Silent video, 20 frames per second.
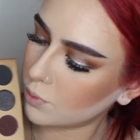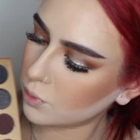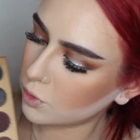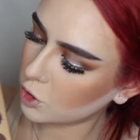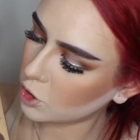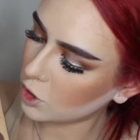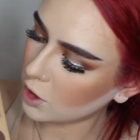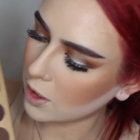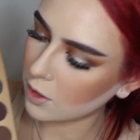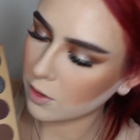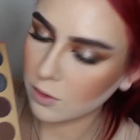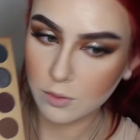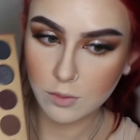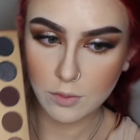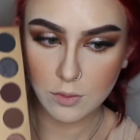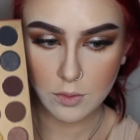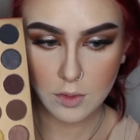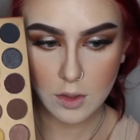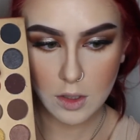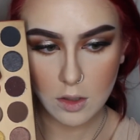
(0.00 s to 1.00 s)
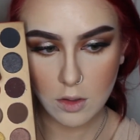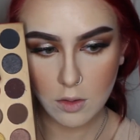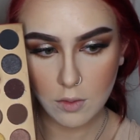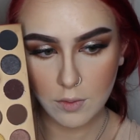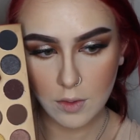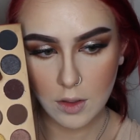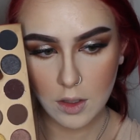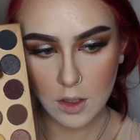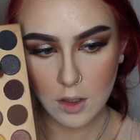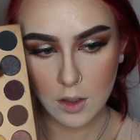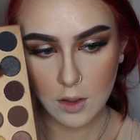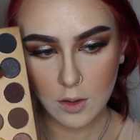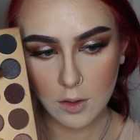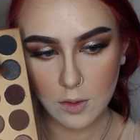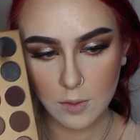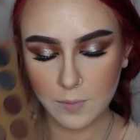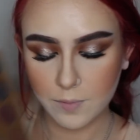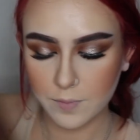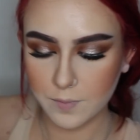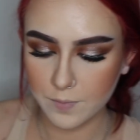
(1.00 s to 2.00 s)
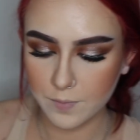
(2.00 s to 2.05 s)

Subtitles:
shadow right over here.